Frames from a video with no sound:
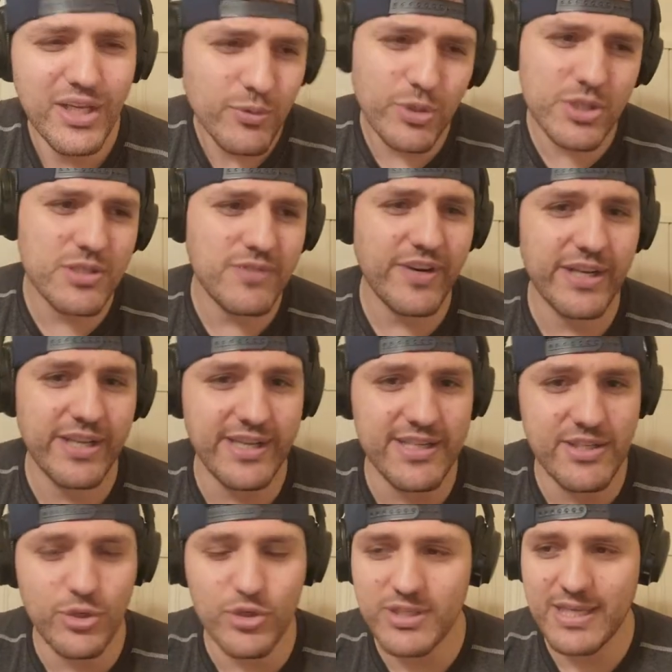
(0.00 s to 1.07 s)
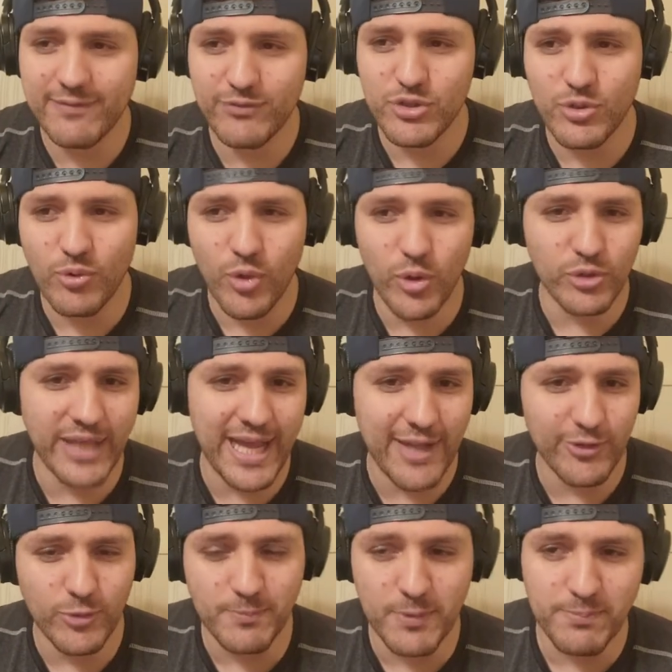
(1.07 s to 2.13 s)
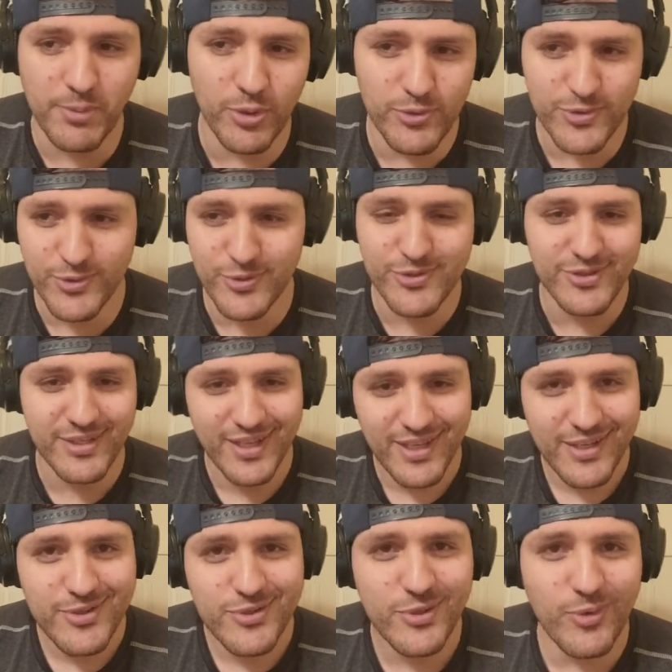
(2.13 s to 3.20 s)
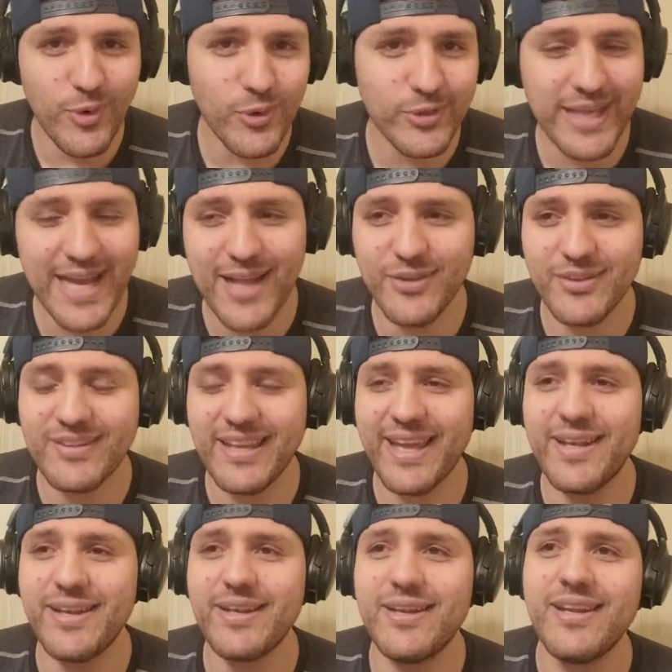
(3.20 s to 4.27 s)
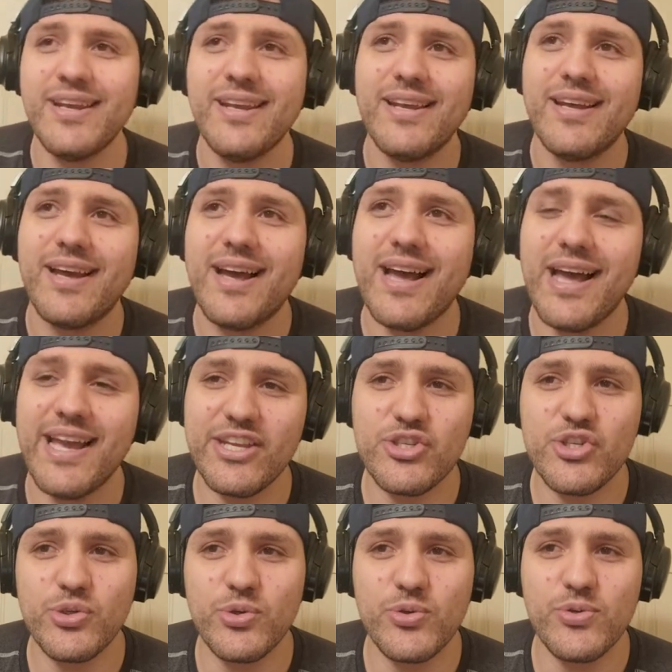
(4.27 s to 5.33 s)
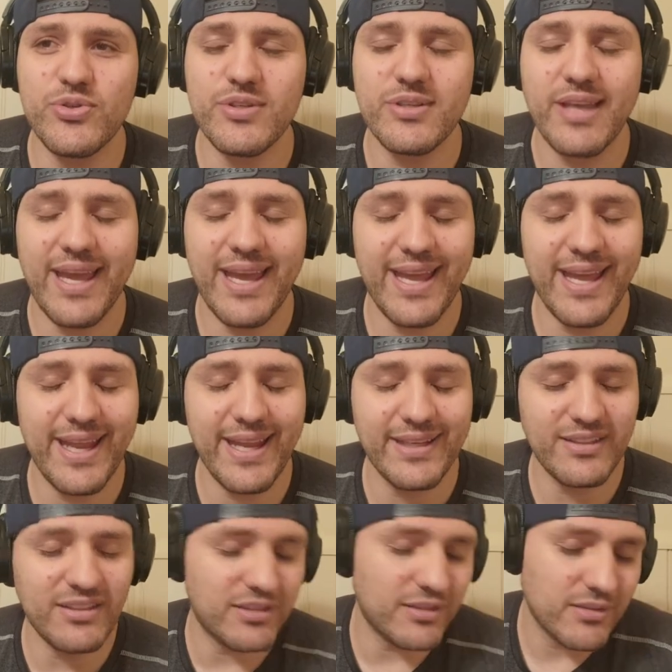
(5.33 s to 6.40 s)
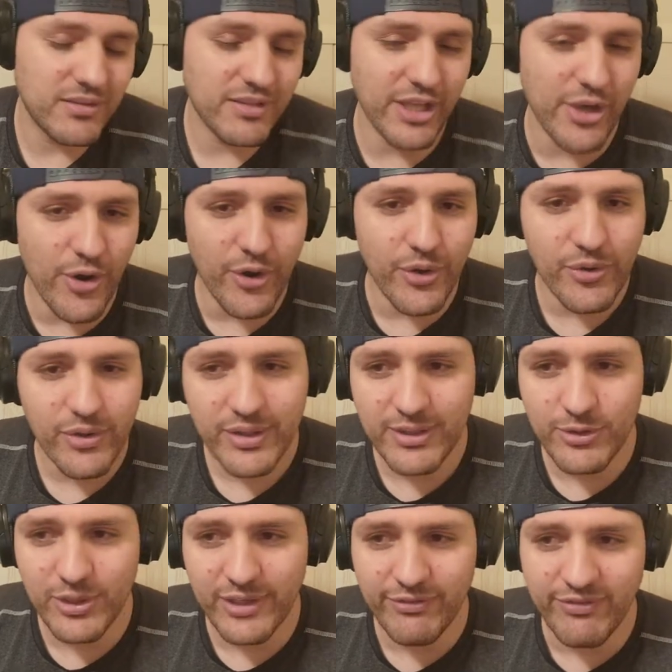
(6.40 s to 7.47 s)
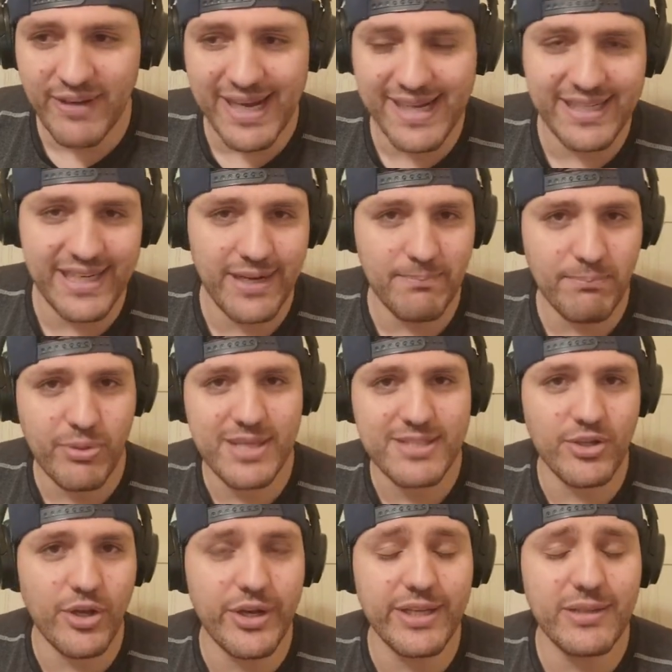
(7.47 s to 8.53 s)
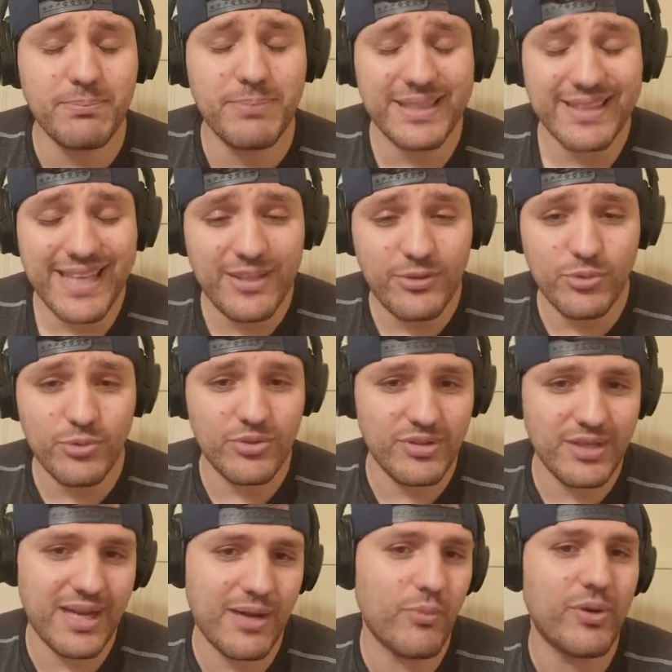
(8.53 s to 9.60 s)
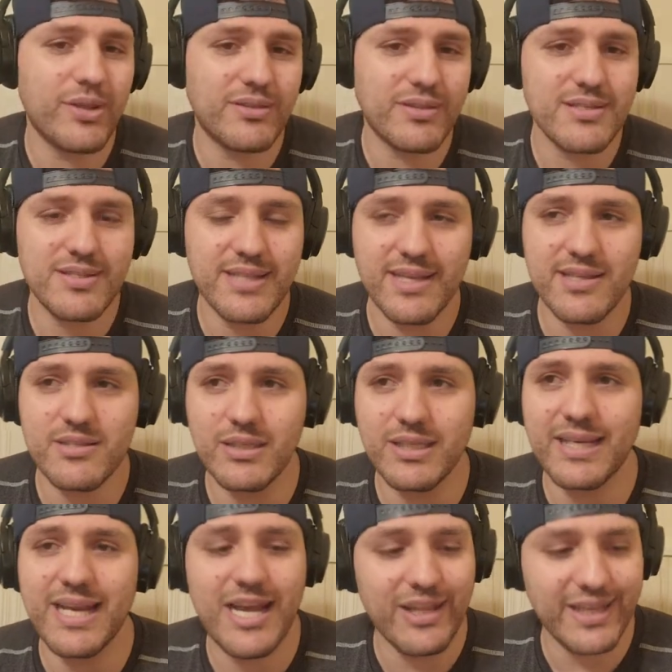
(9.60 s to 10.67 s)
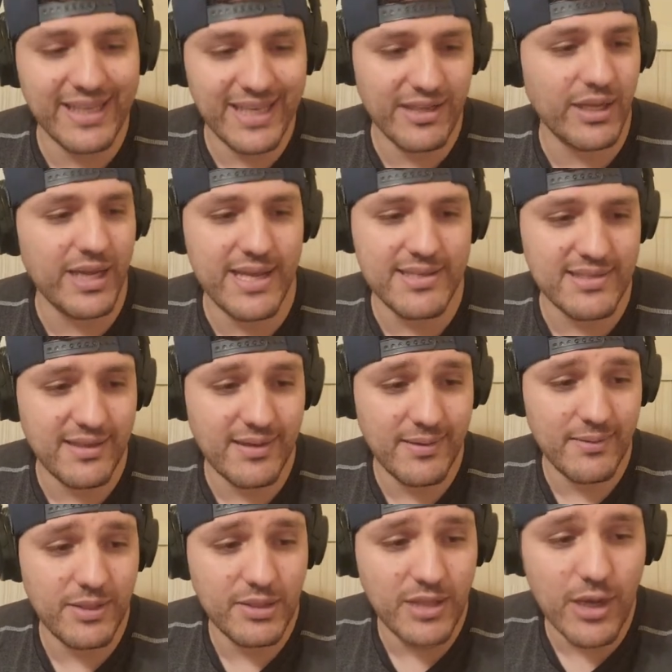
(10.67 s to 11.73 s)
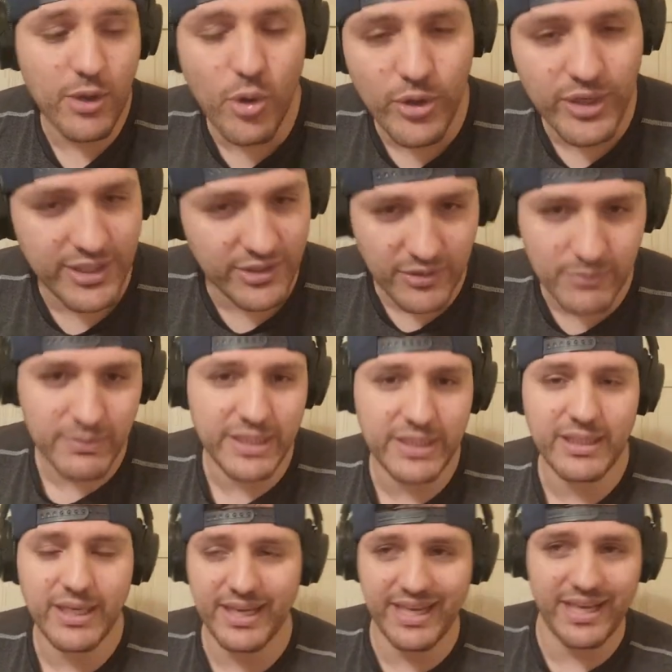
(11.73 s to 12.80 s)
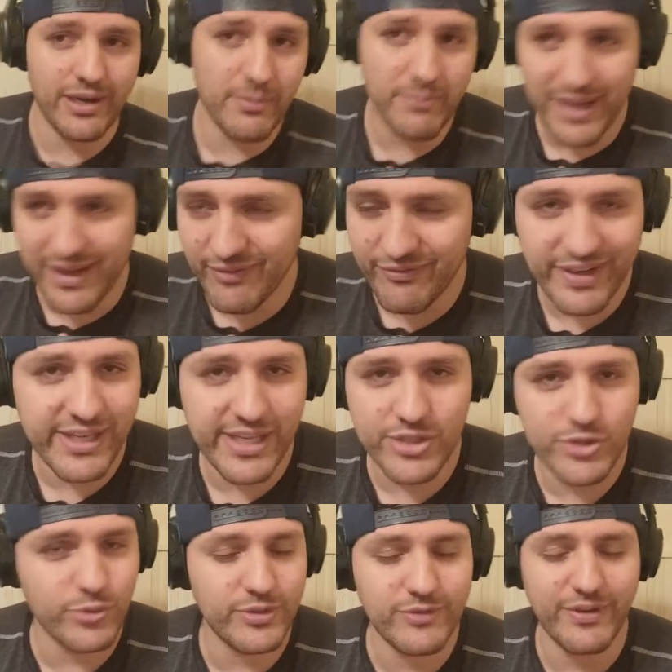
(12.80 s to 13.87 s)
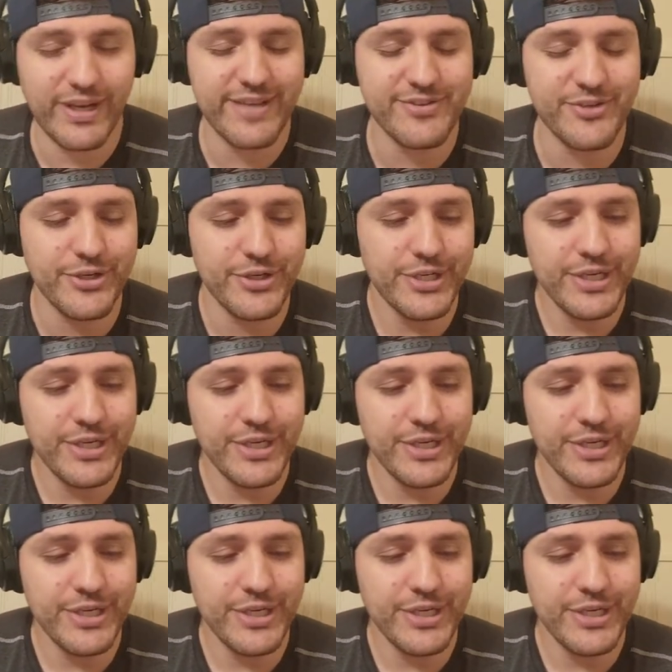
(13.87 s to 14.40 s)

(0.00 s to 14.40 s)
which is very easy. You just have to scroll down to proposals, scroll down ten uh, issues, and you know, you can find it and press on it. But they do not want these things to get out. Again, guys, according to me, again, I'm not a financial advisor,